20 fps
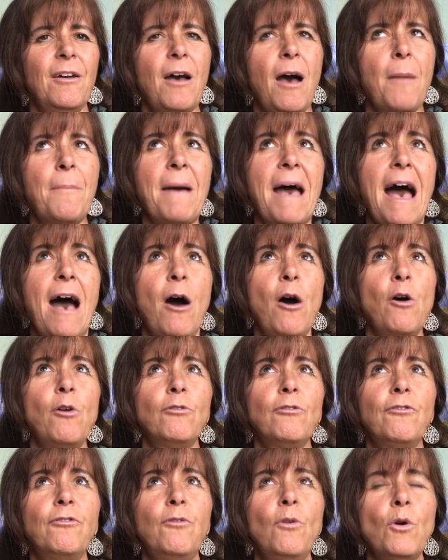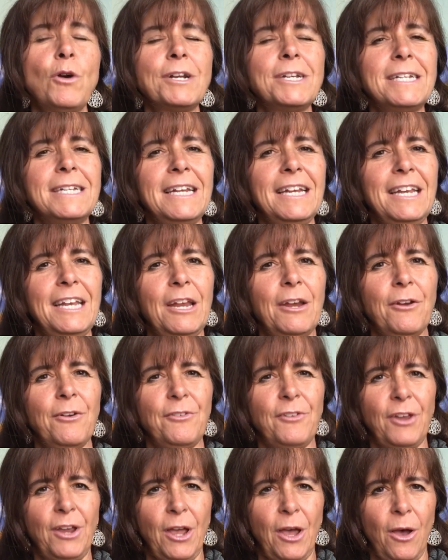About 14
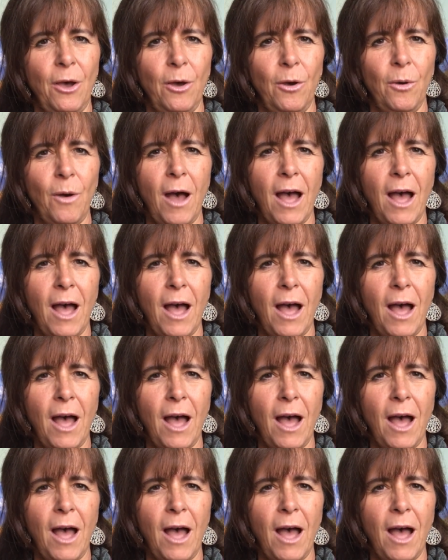years ago,